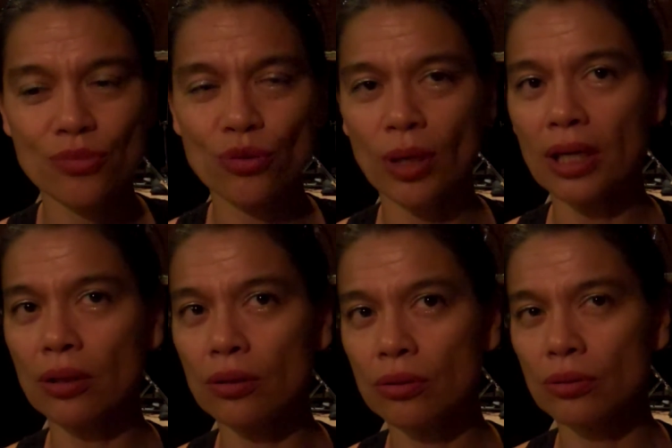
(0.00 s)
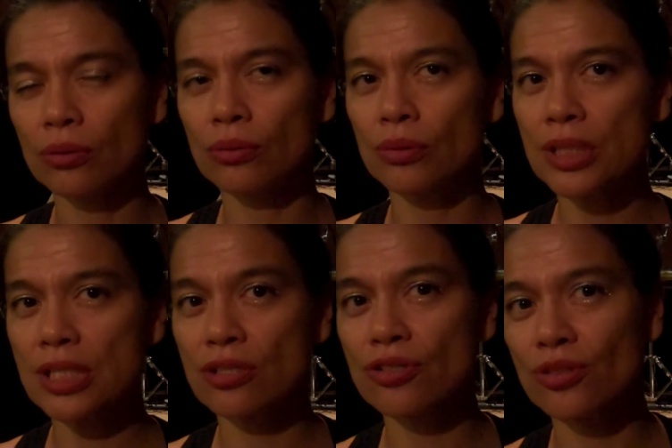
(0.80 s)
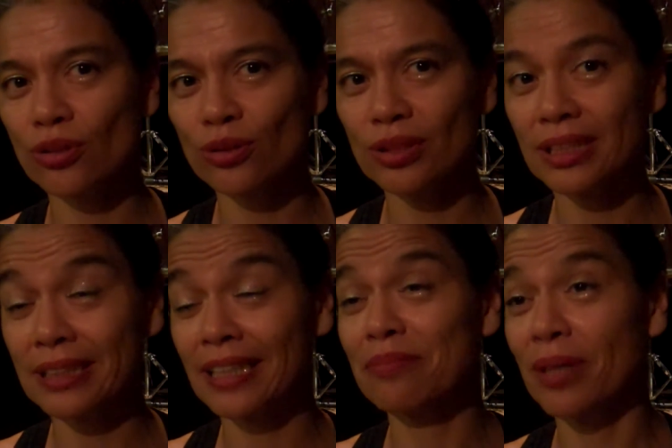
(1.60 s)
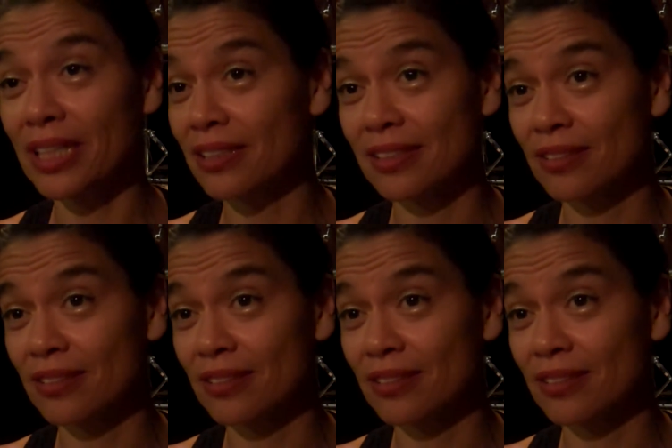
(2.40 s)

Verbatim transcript: Mua, which is a solo that I made,